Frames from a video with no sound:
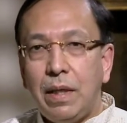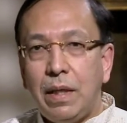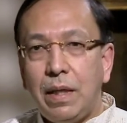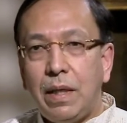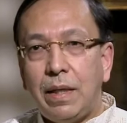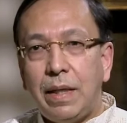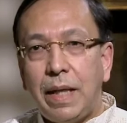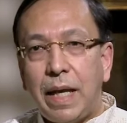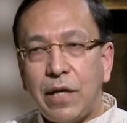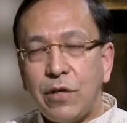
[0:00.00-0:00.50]

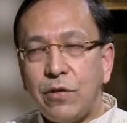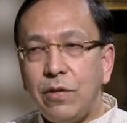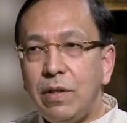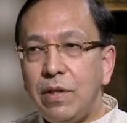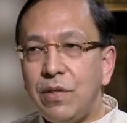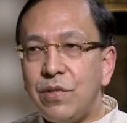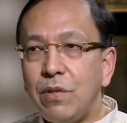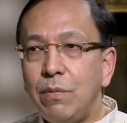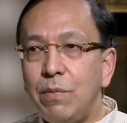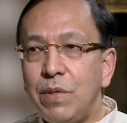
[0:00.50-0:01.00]

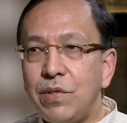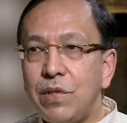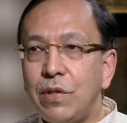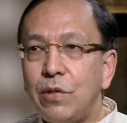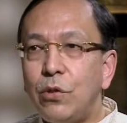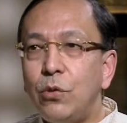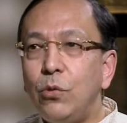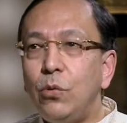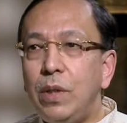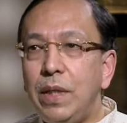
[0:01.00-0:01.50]
nationalism is a
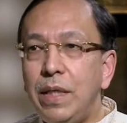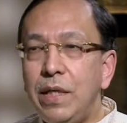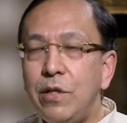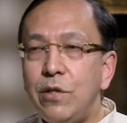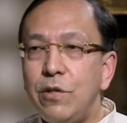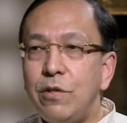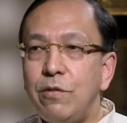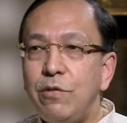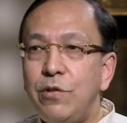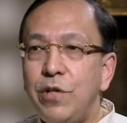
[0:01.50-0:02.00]

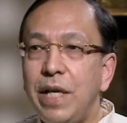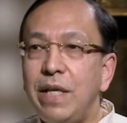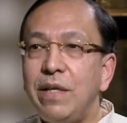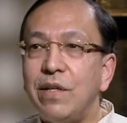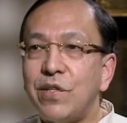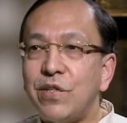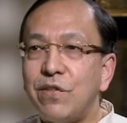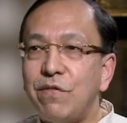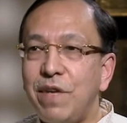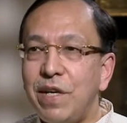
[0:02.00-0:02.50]
truly
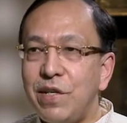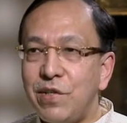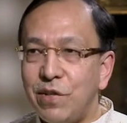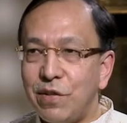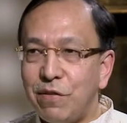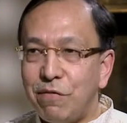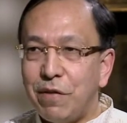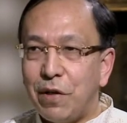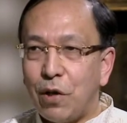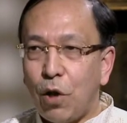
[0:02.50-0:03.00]
Janus
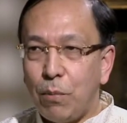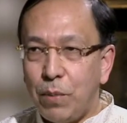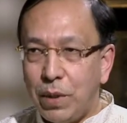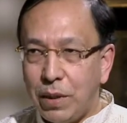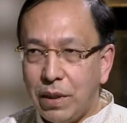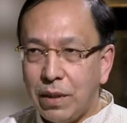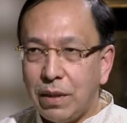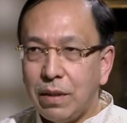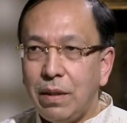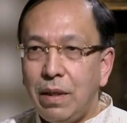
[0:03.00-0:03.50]
facet
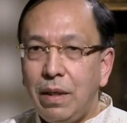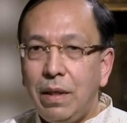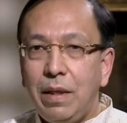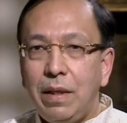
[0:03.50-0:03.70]
phenomenon.